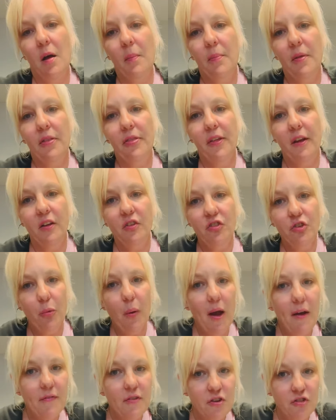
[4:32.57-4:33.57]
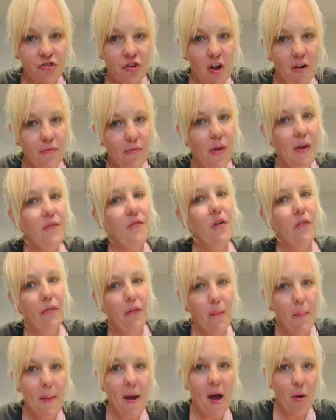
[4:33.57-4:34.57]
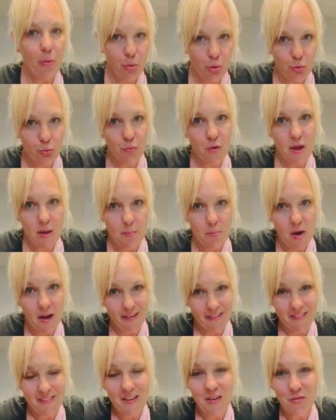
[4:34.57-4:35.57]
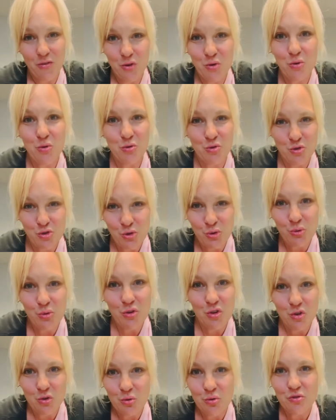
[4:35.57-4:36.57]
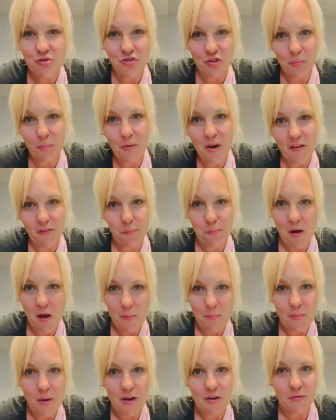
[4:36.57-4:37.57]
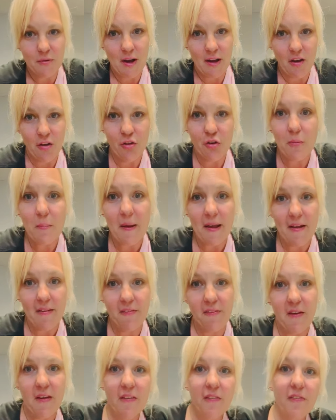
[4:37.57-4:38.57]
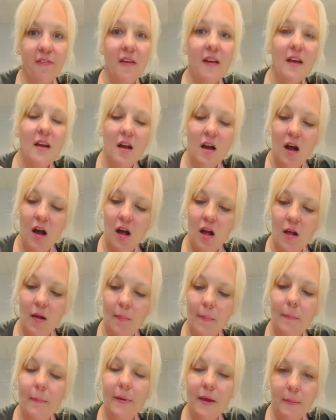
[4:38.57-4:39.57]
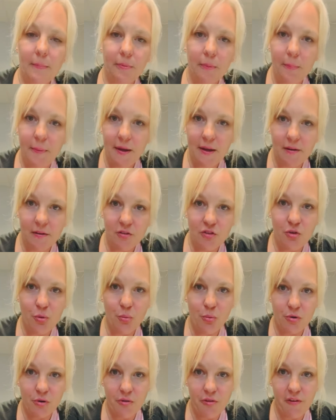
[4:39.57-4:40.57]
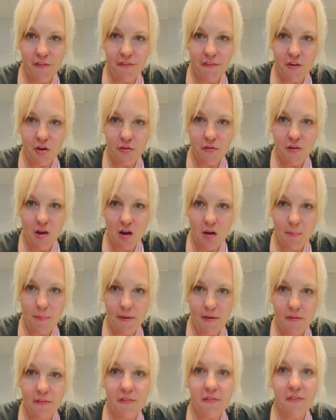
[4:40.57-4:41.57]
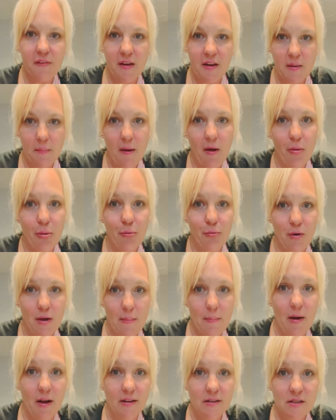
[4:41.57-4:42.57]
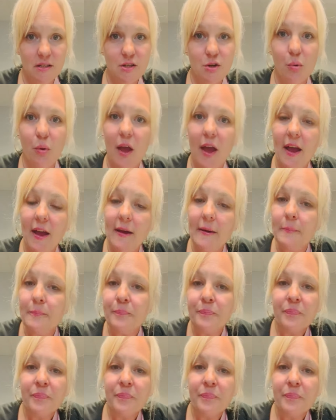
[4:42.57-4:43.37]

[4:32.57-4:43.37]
They do have a shelf life of about 3 months. If you do use your breast pump on a regular basis, be prepared to order these little duck bills in about 3 months, okay?